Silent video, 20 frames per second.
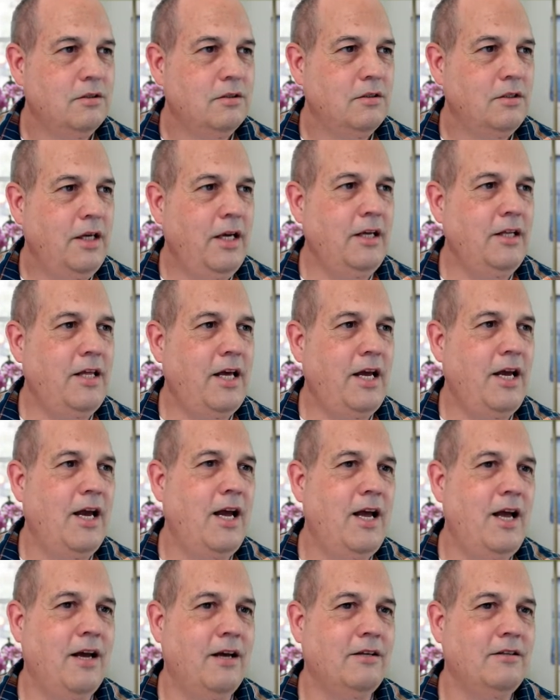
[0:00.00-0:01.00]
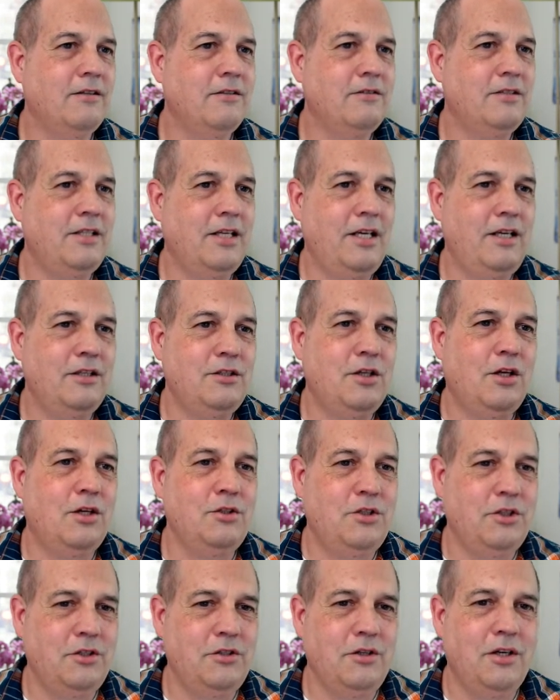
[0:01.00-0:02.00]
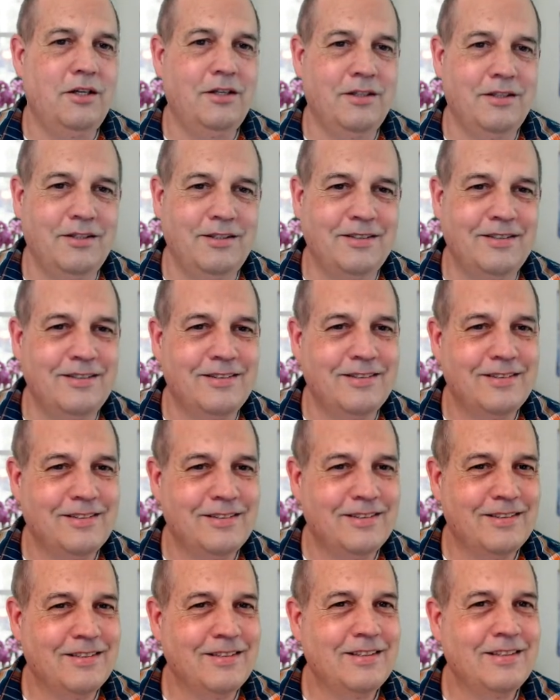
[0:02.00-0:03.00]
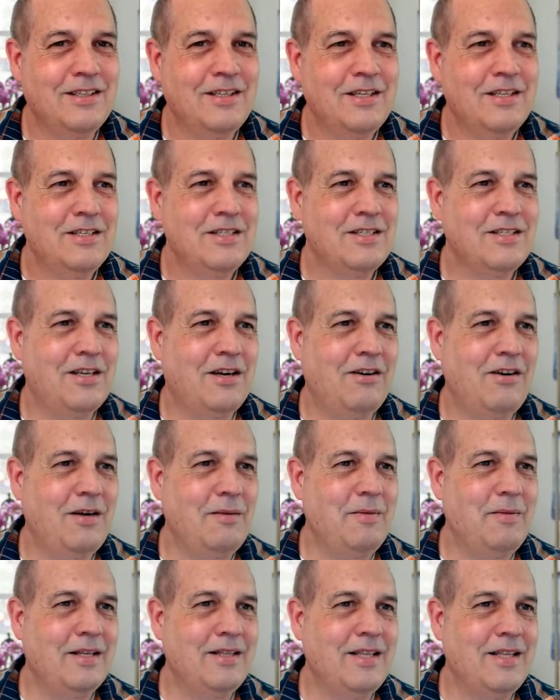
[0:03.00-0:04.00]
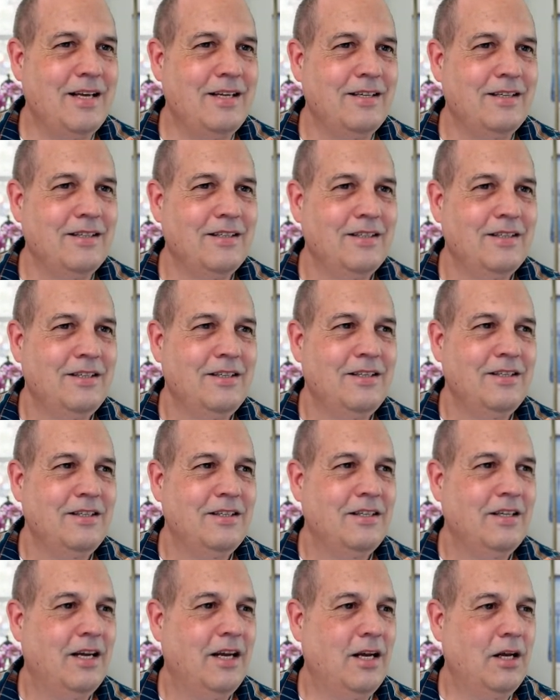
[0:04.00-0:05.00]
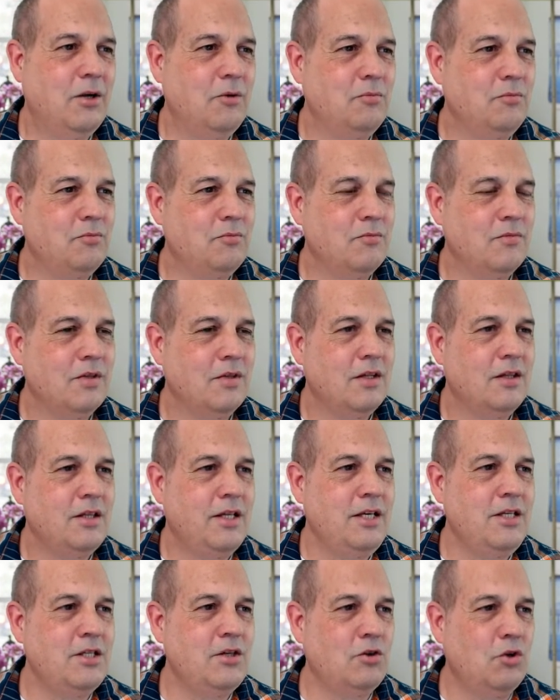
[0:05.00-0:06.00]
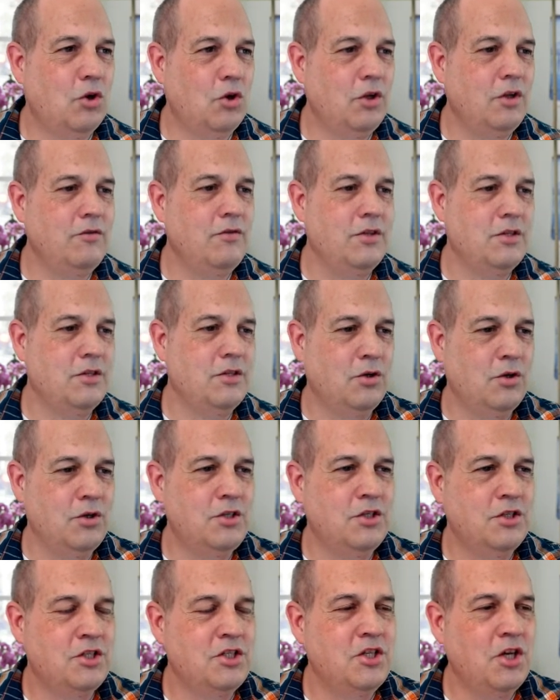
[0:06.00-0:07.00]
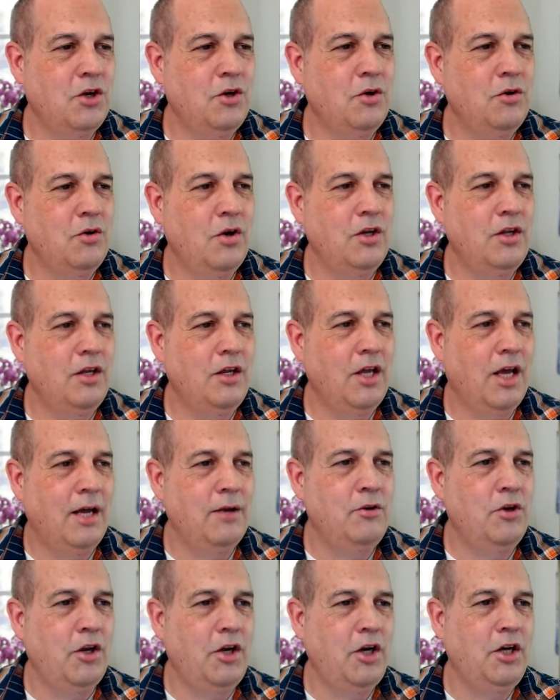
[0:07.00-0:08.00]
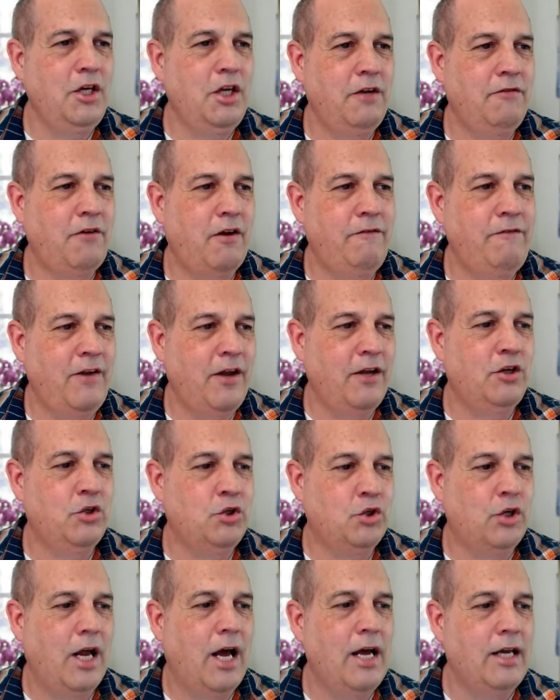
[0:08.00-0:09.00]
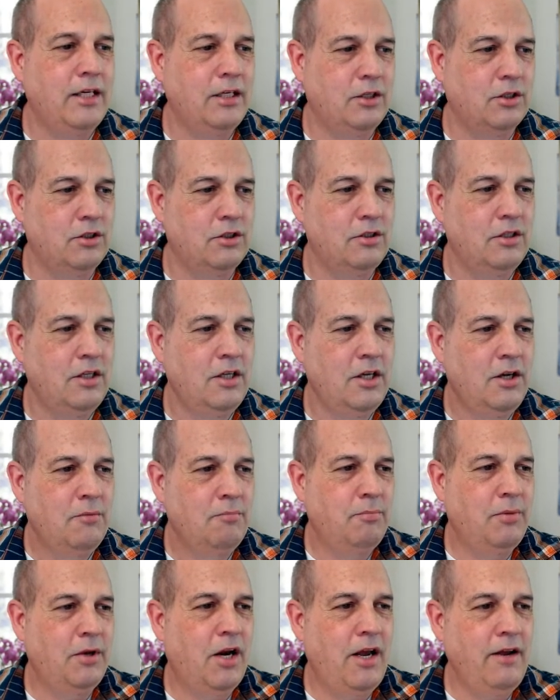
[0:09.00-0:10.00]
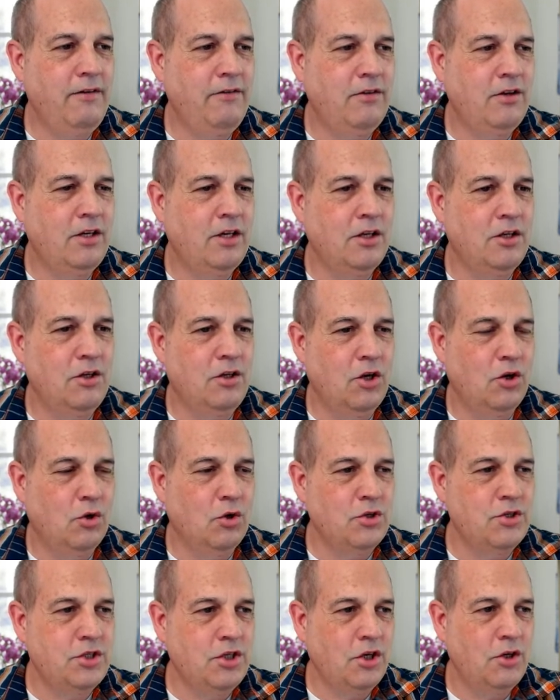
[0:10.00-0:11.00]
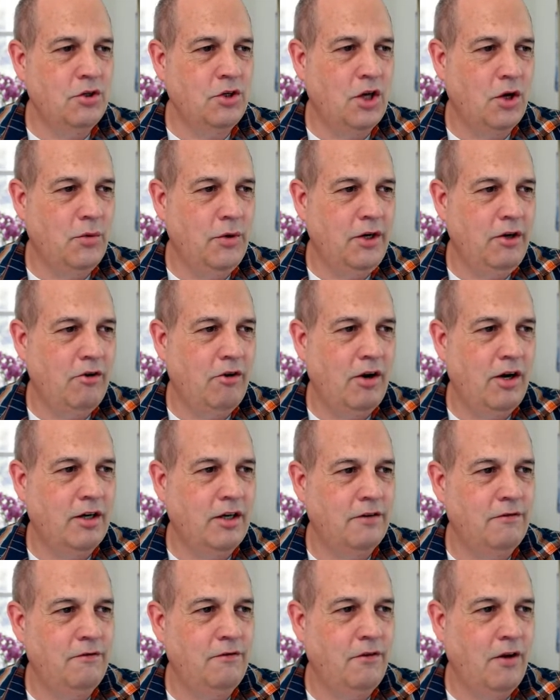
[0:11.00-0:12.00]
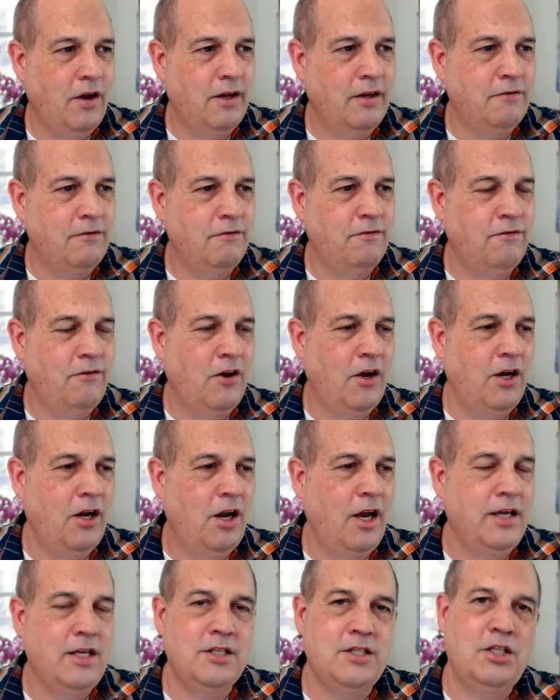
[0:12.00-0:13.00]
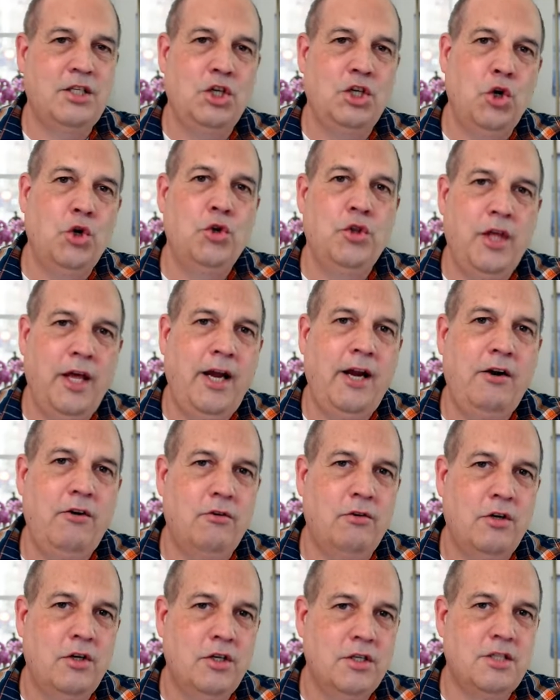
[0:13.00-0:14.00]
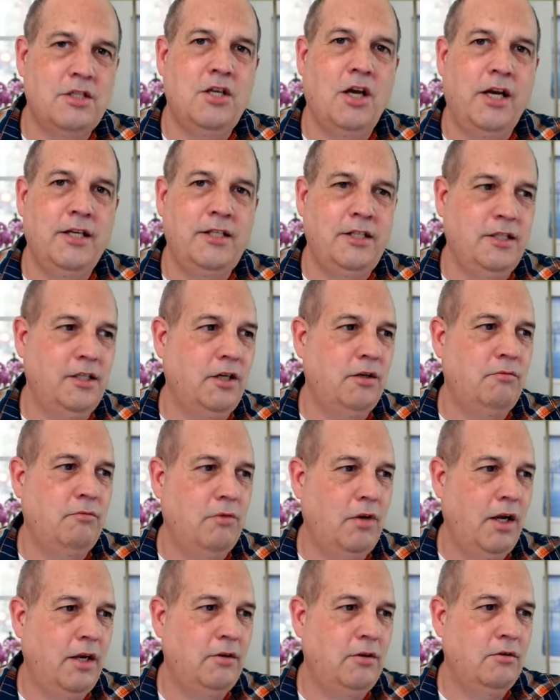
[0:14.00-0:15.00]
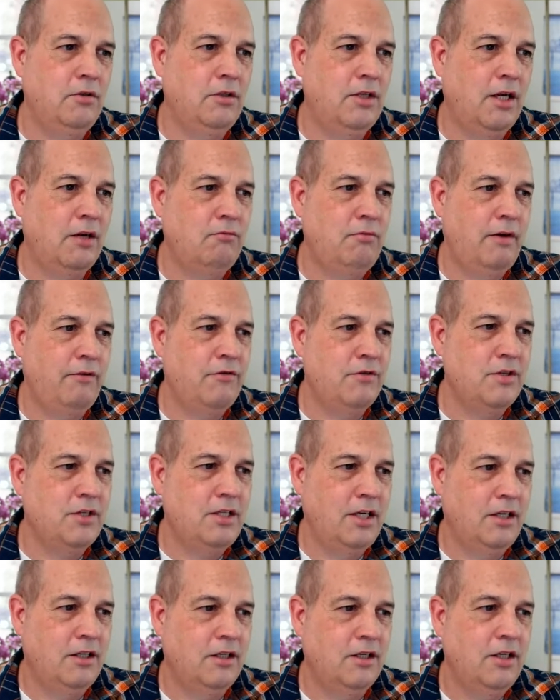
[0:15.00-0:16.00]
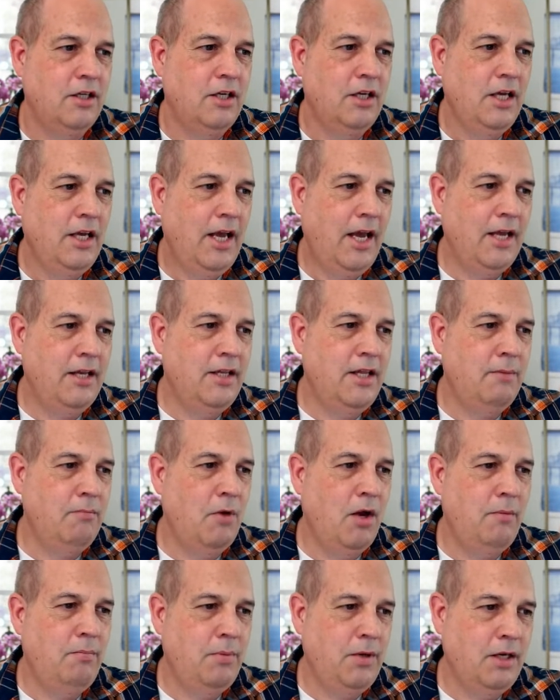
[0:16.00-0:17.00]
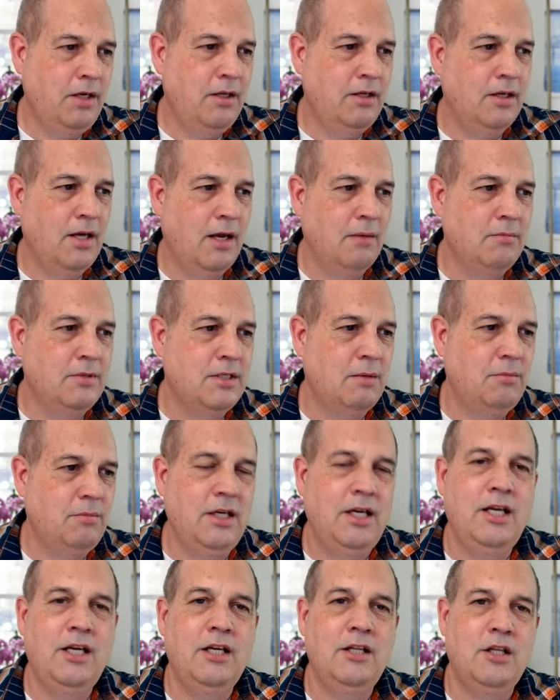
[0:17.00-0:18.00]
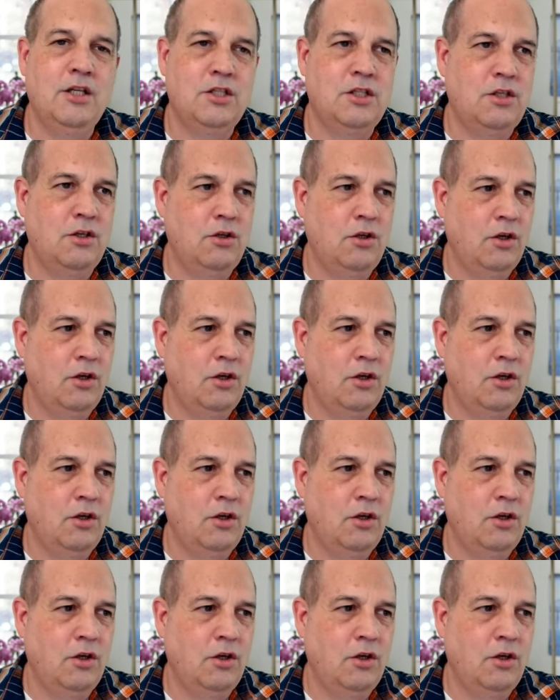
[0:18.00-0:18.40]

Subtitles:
Here they are. See, I told you. Sorry about that. These are all of the sources. So not only have I found a good article, but I can also go here. I can see who they're citing and referencing, and there might be something here that's